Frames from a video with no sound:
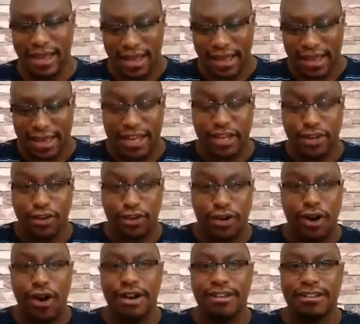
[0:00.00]
And
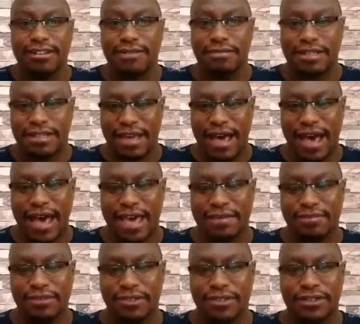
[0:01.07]
God
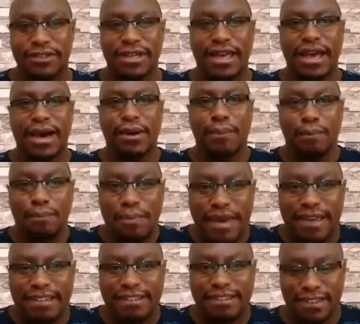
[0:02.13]
sometimes
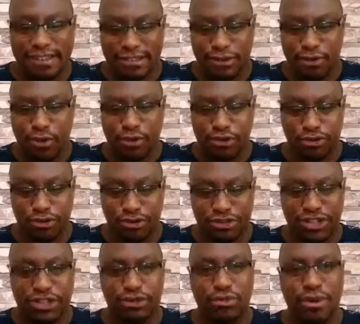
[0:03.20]
makes us go through
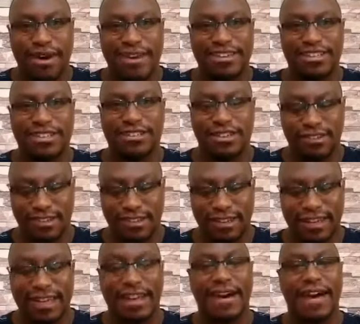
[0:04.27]
situations
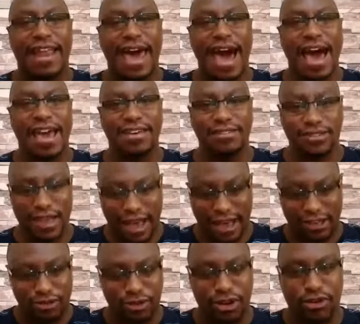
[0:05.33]
in our lives
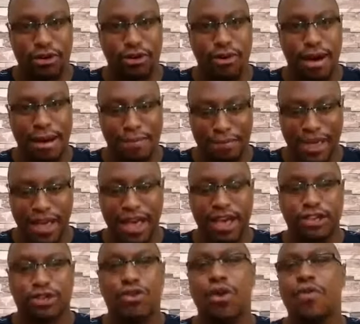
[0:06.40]
as we grow up
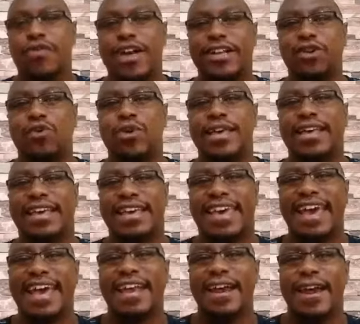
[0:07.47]
so that we
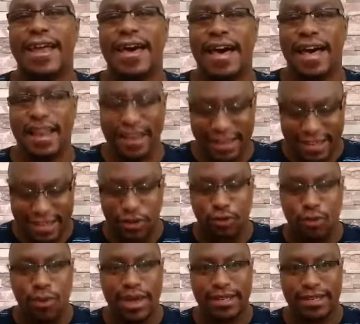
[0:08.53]
can learn
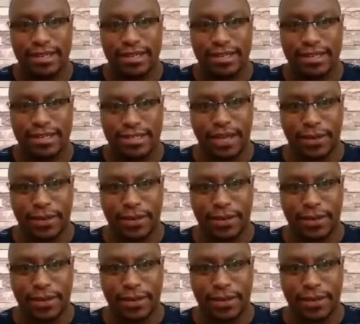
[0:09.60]
in waiting.